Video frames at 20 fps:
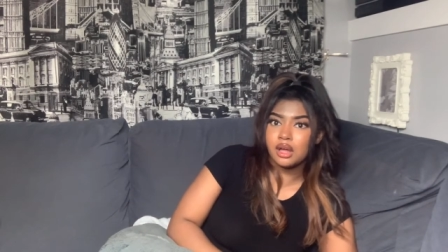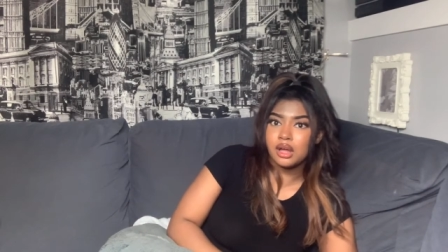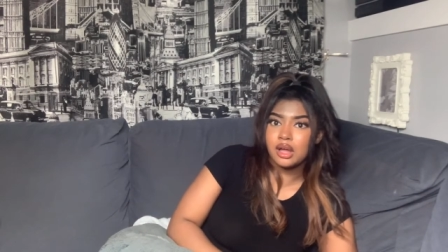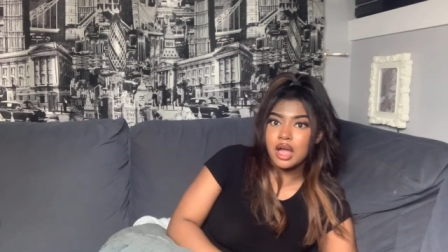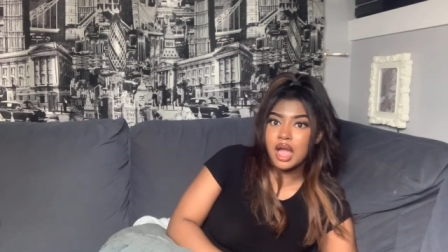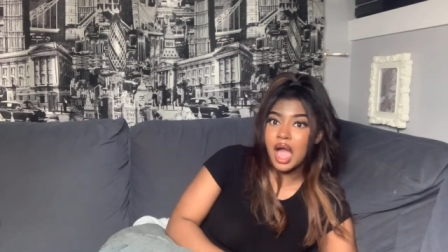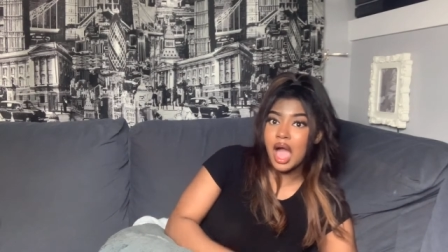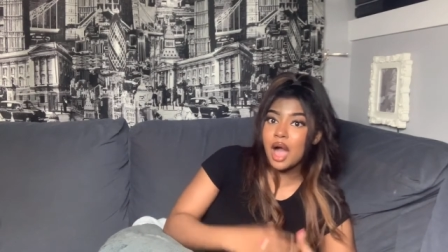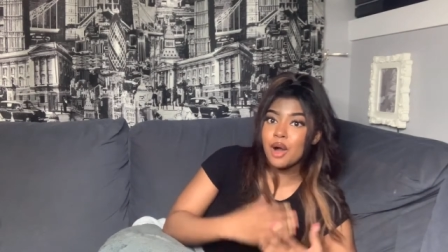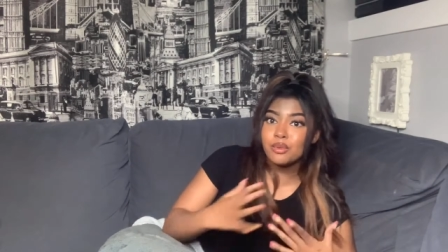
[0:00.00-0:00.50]

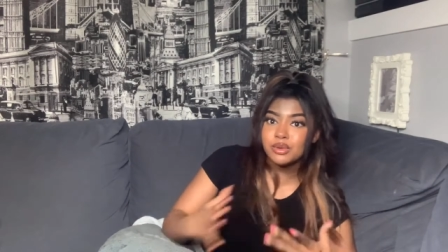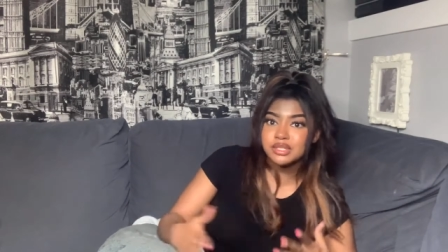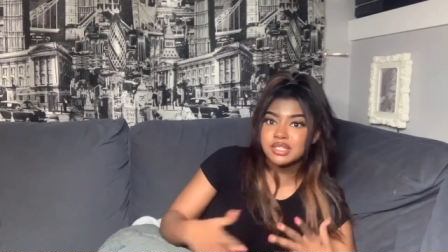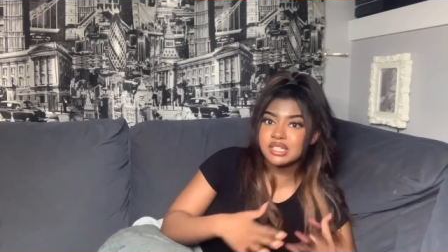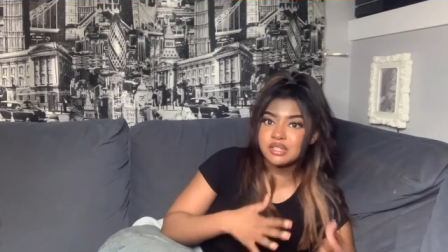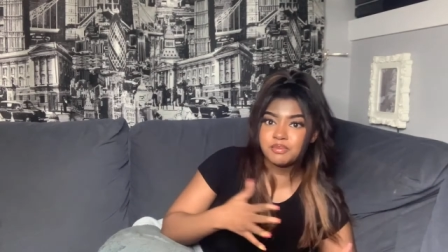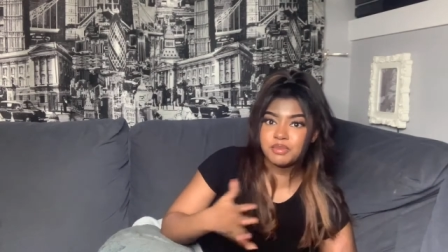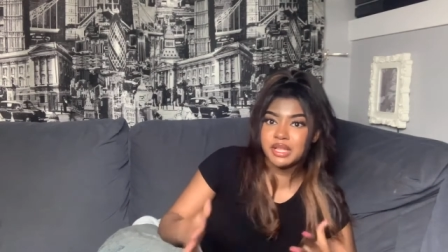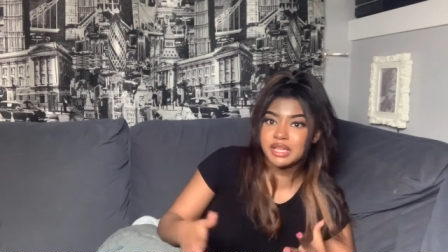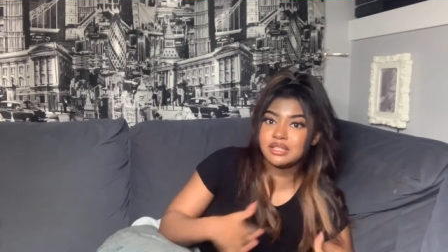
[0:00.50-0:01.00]
how is
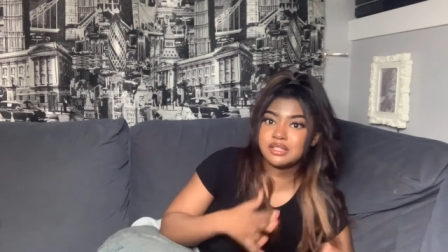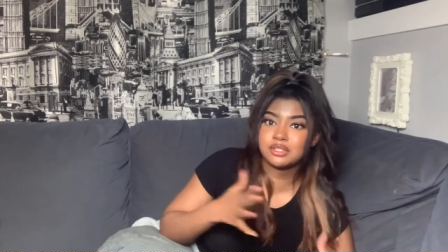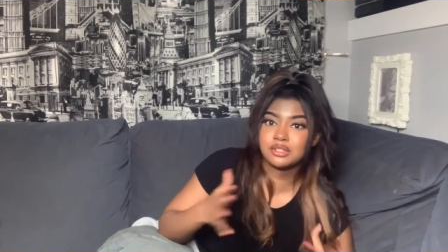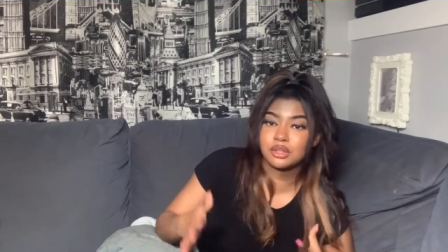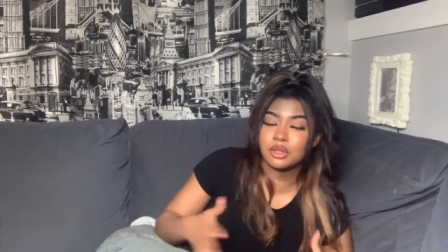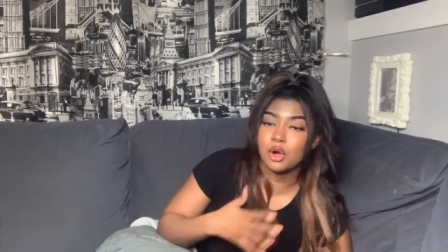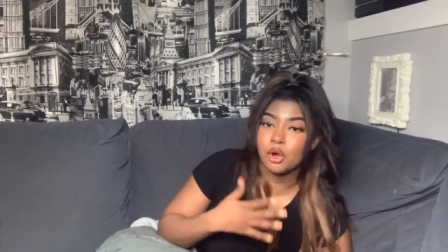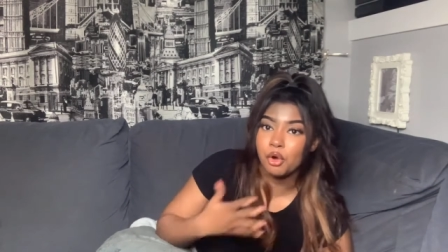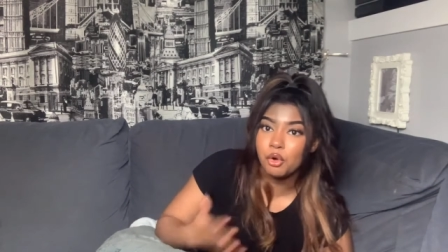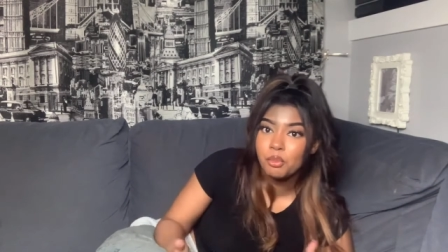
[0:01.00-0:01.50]
this place
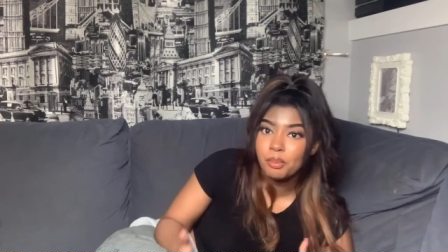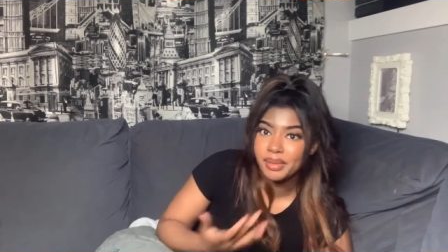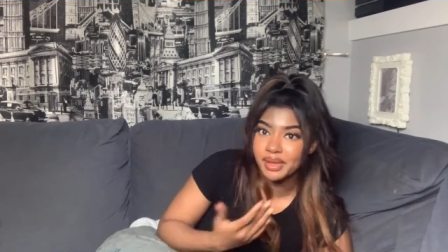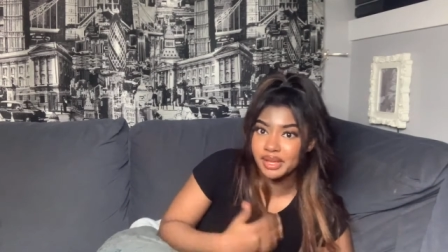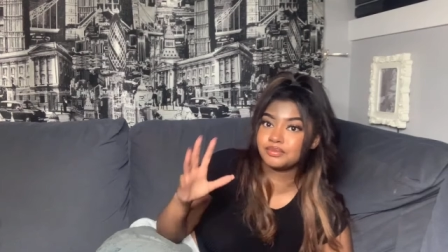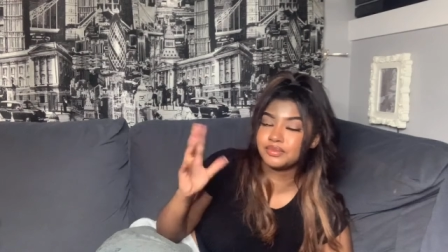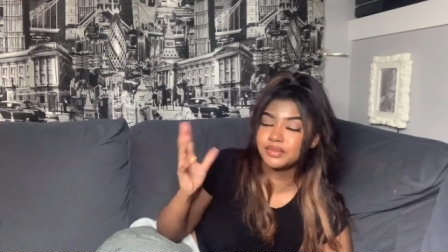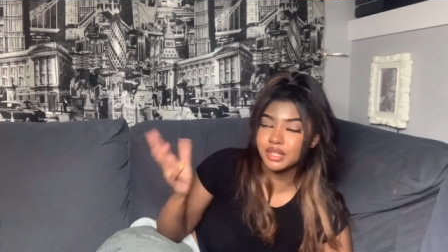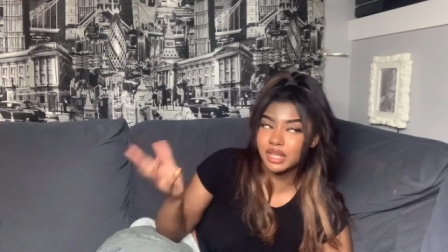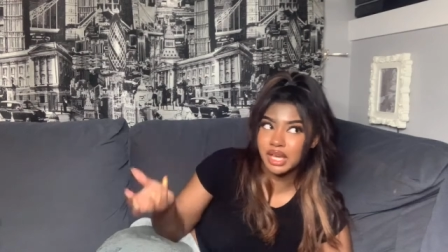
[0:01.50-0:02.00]
still open?
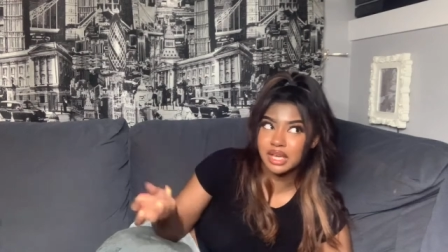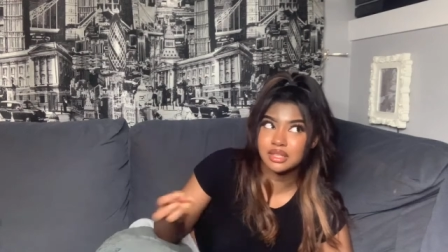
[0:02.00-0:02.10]
Okay,